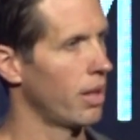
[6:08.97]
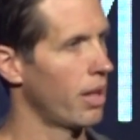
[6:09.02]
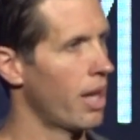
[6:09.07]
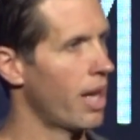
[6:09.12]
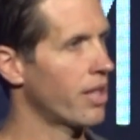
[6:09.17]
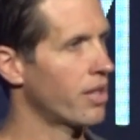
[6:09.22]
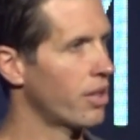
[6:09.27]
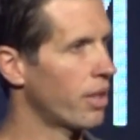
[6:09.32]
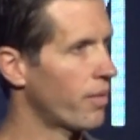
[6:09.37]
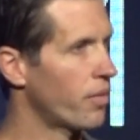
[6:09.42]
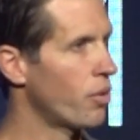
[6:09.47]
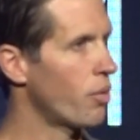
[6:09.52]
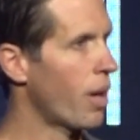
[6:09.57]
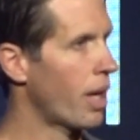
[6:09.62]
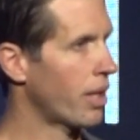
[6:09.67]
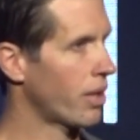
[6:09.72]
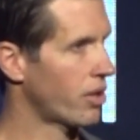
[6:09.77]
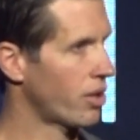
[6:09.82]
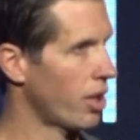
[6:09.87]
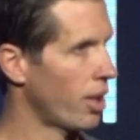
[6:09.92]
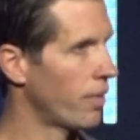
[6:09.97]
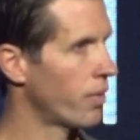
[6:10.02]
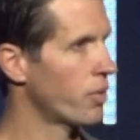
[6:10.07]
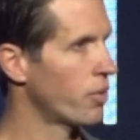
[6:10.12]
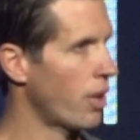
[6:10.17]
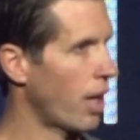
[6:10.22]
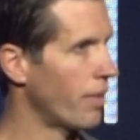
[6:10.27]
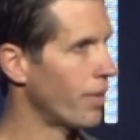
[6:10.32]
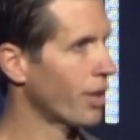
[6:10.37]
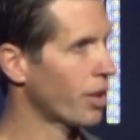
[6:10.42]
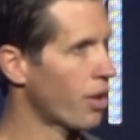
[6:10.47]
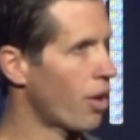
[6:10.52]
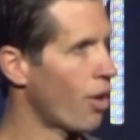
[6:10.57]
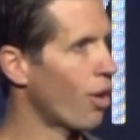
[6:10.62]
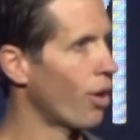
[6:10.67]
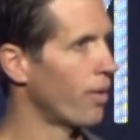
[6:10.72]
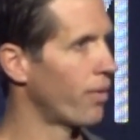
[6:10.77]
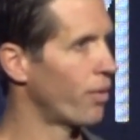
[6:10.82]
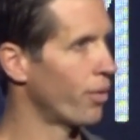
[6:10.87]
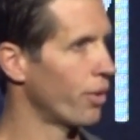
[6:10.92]
as if you had a self driving
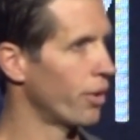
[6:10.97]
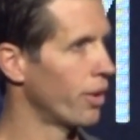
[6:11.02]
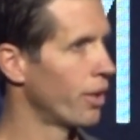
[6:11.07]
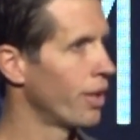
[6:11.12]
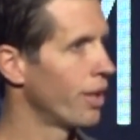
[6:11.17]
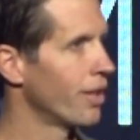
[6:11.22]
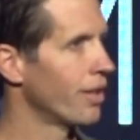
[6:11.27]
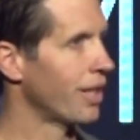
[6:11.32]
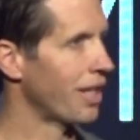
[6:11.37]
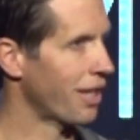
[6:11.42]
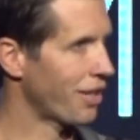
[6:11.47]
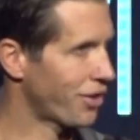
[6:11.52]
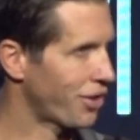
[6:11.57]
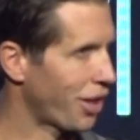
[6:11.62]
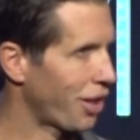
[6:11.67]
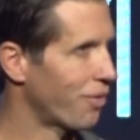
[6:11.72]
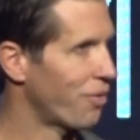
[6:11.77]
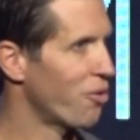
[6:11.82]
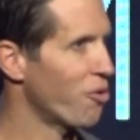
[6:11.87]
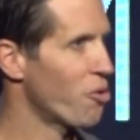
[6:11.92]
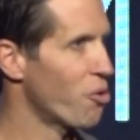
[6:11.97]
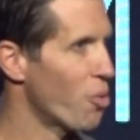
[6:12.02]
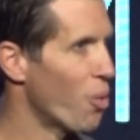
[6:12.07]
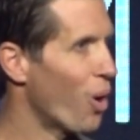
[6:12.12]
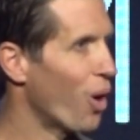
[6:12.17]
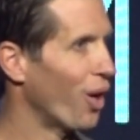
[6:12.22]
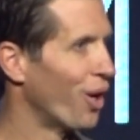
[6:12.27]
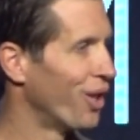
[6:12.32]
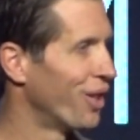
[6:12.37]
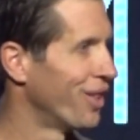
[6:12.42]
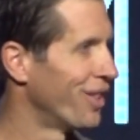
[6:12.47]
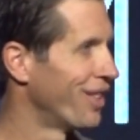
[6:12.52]
car for the inside of who you are.